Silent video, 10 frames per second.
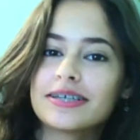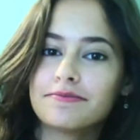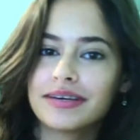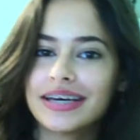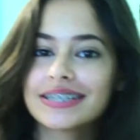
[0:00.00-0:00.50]
to
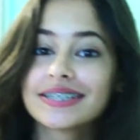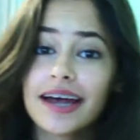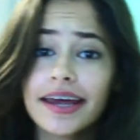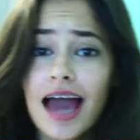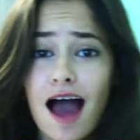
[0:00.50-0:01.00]
be a
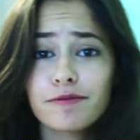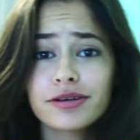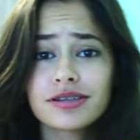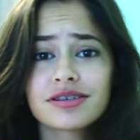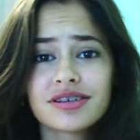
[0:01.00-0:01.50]
study
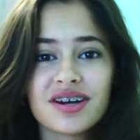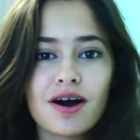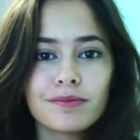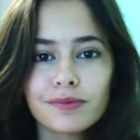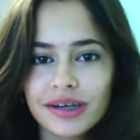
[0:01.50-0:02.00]
habits and
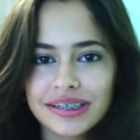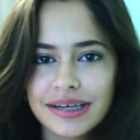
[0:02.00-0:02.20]
homework